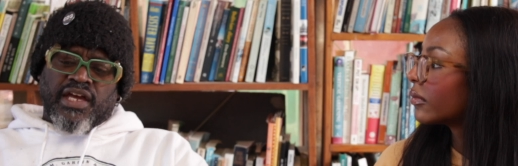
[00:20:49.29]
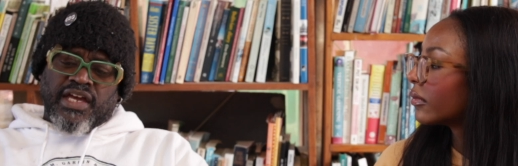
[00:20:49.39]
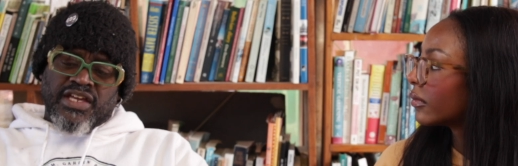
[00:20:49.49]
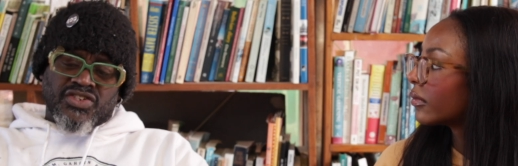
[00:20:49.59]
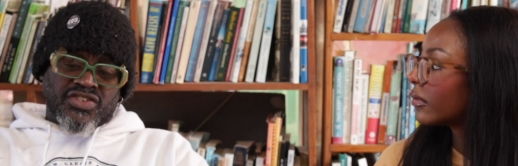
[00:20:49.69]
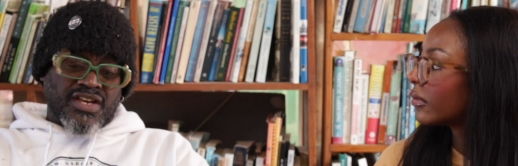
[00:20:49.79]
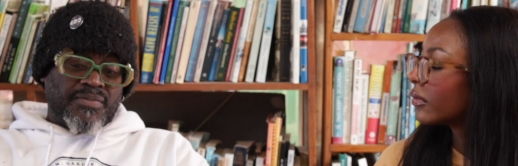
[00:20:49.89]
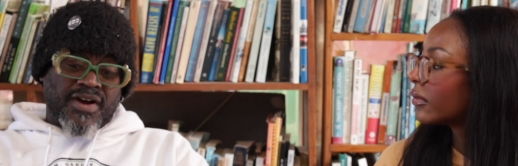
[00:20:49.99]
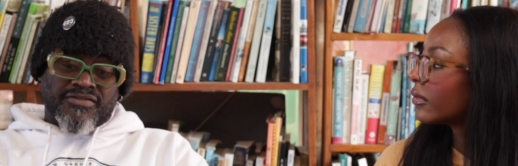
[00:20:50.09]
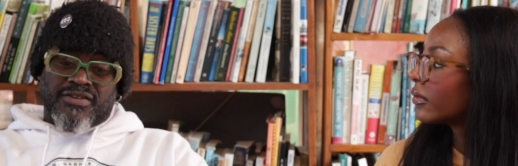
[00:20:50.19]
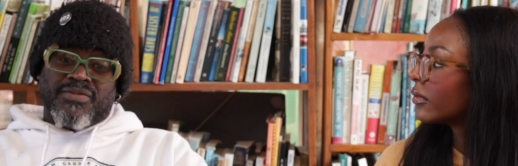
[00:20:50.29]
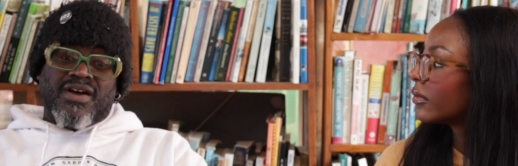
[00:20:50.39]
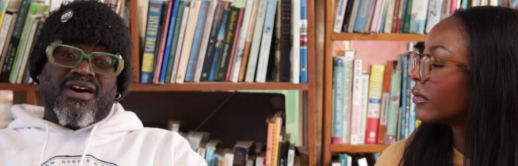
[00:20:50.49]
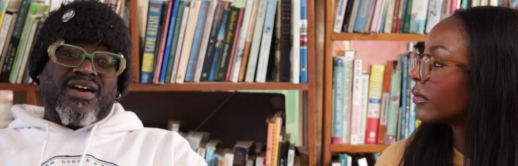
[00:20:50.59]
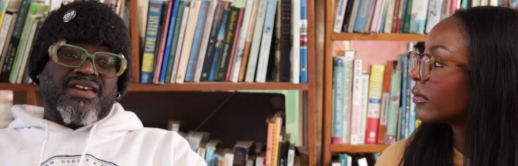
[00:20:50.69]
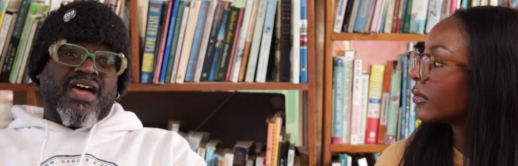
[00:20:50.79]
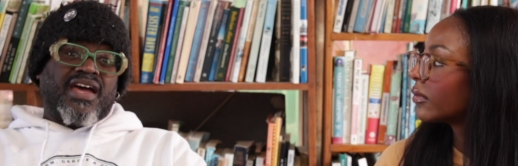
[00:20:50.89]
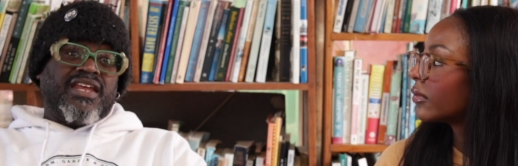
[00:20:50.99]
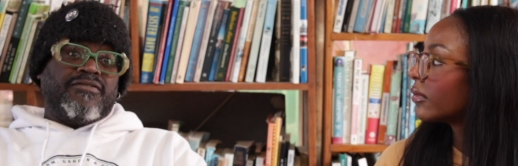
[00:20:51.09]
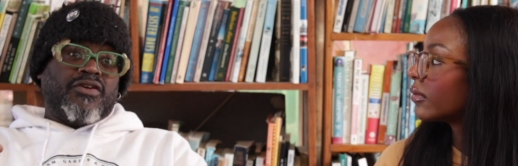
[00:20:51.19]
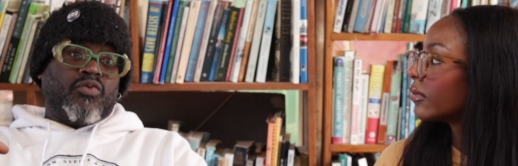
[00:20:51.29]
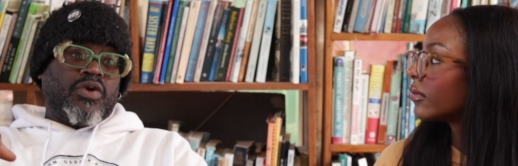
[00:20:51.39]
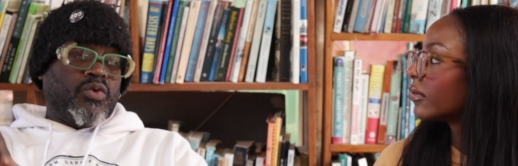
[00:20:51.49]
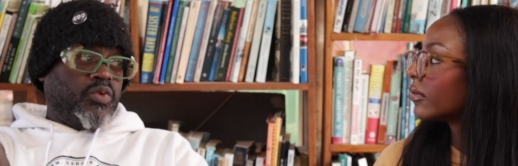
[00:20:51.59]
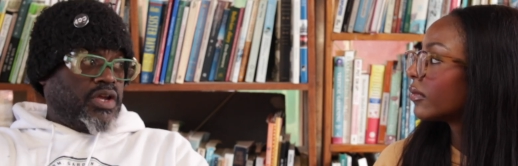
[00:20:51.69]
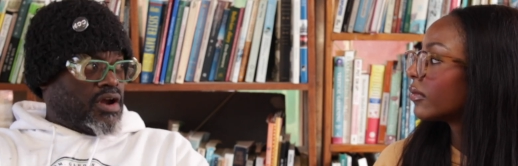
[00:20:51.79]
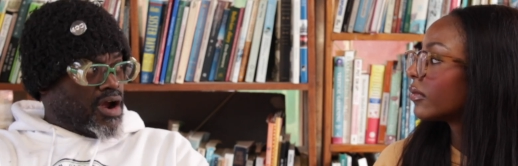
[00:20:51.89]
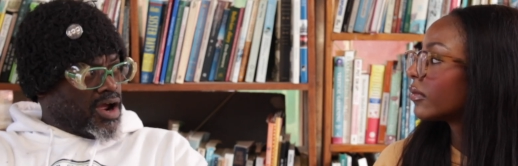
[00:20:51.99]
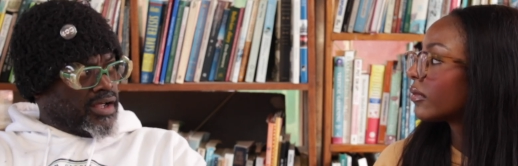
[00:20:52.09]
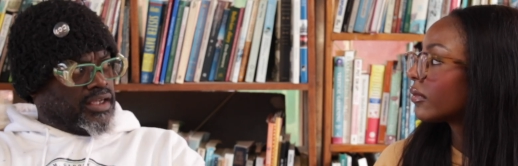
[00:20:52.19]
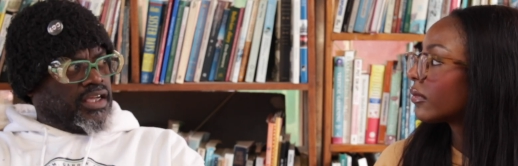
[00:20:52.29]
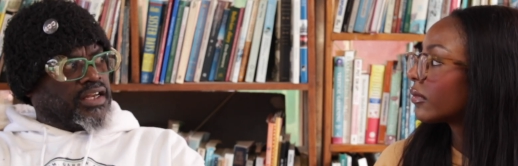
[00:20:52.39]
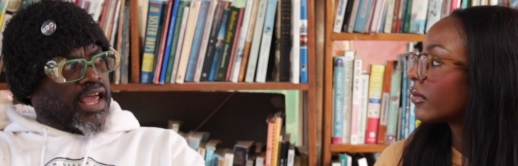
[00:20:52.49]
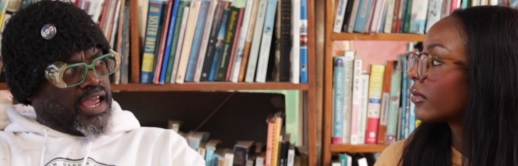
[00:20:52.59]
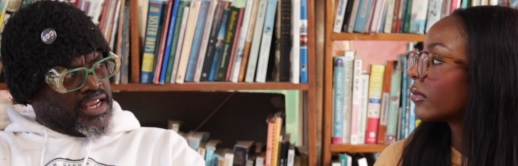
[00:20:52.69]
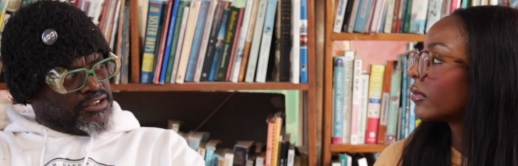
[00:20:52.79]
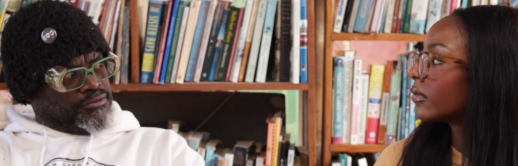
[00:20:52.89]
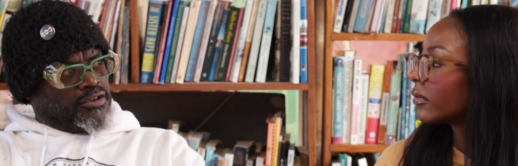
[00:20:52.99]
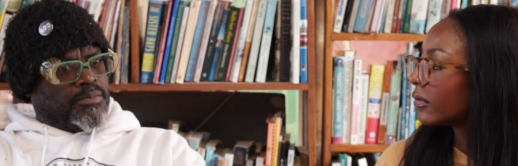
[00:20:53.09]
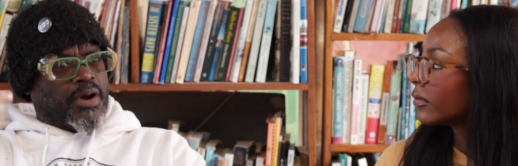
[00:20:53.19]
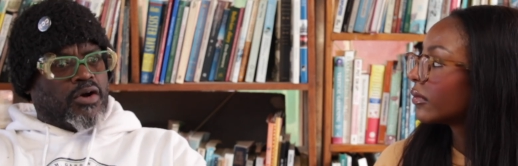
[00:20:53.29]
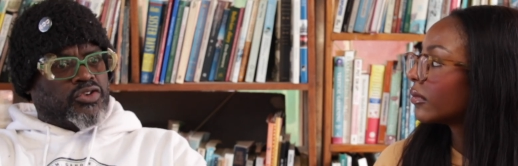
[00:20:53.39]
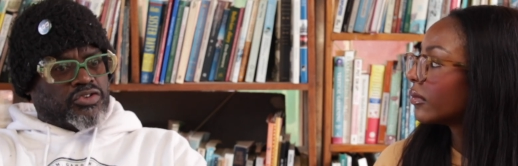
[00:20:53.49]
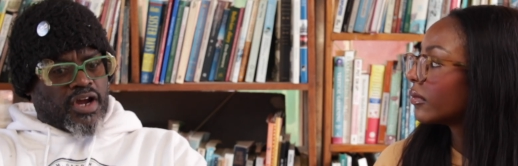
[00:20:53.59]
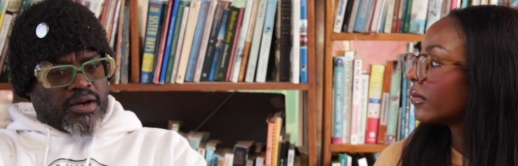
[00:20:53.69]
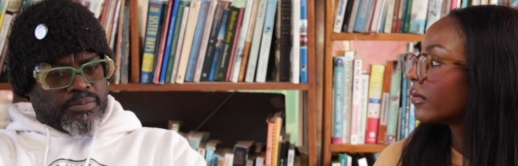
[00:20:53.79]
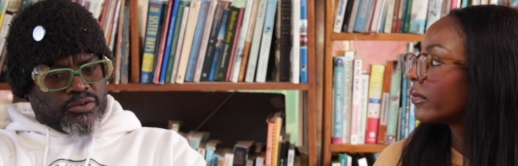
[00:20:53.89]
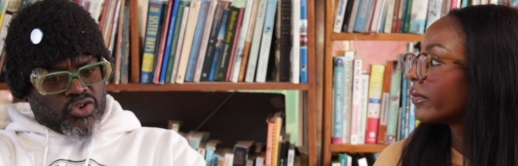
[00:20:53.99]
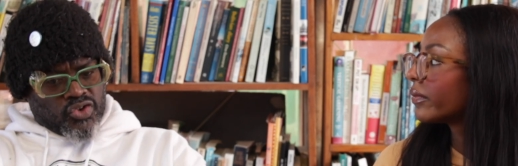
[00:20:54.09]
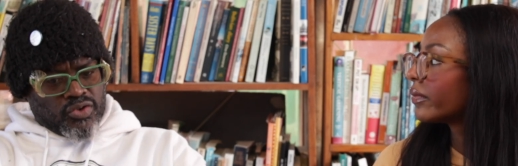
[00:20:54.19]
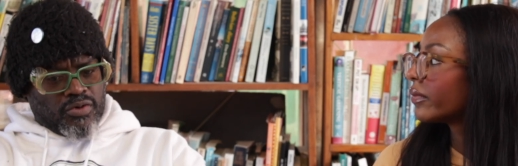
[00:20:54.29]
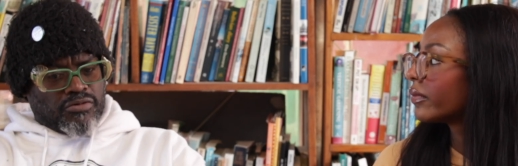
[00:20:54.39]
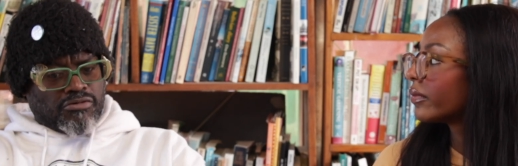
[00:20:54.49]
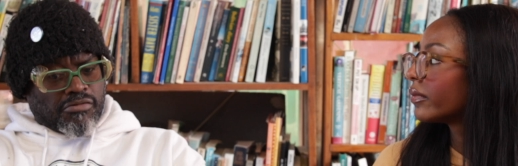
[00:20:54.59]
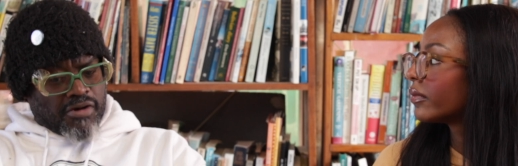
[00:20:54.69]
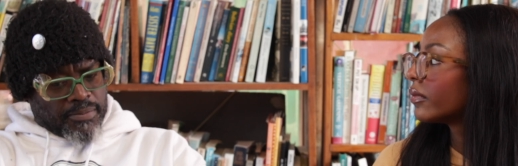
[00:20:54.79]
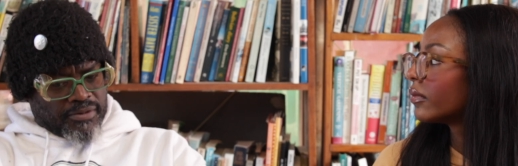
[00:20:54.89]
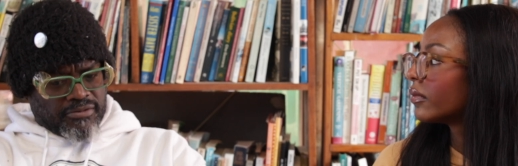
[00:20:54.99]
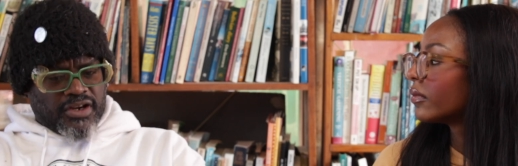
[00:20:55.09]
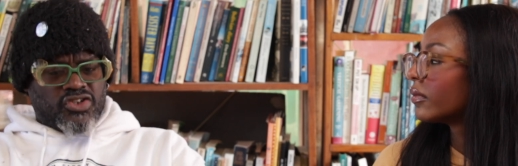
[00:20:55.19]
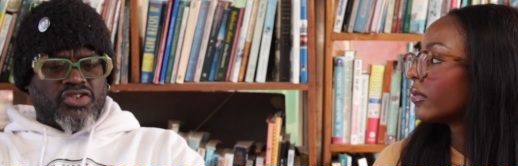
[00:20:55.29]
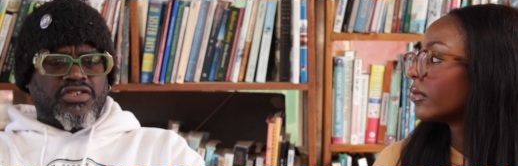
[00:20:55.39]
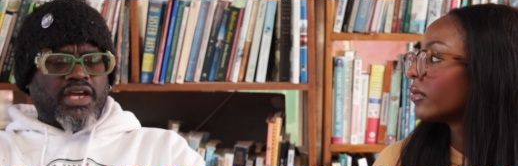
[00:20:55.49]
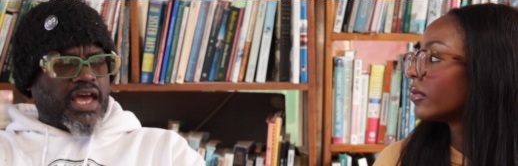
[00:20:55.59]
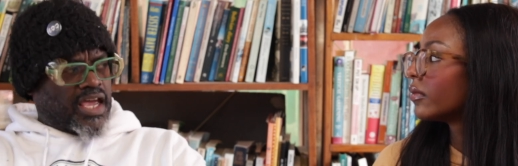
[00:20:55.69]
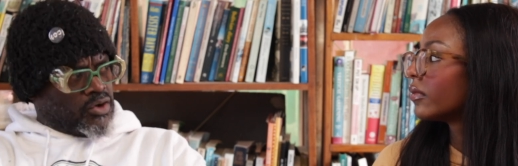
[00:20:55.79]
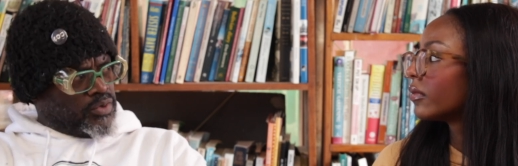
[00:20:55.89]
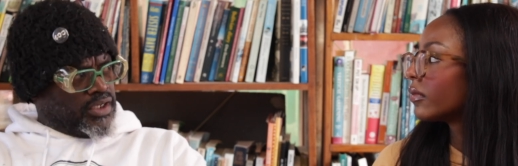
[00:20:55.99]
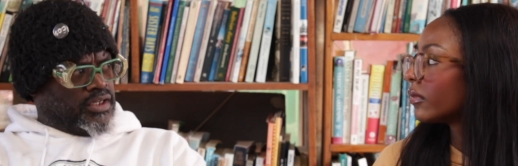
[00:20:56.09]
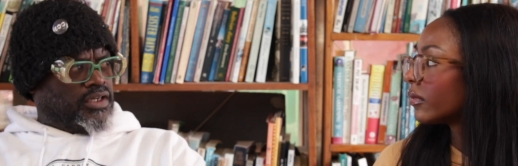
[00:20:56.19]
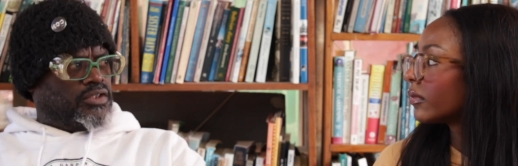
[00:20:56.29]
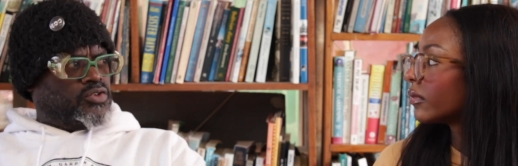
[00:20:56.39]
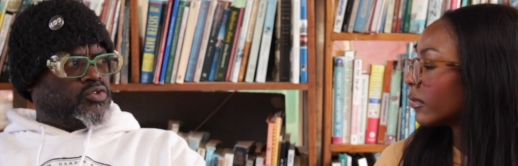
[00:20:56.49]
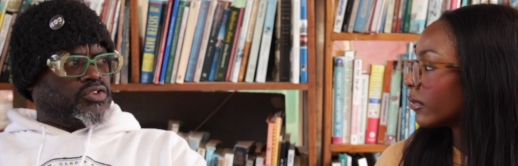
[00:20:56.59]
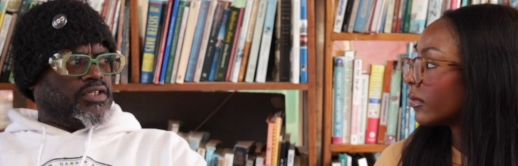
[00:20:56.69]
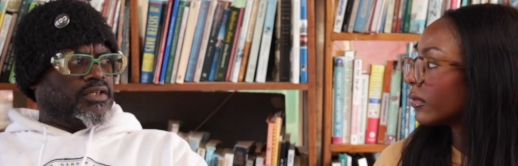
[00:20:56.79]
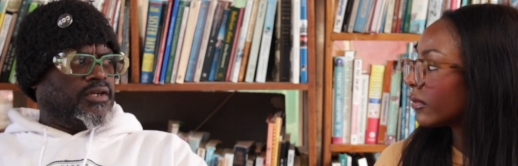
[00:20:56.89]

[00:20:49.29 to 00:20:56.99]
Speaker 1: And some of them are not even where we are in Asheville about trying to pursue reparations and equity and inclusion.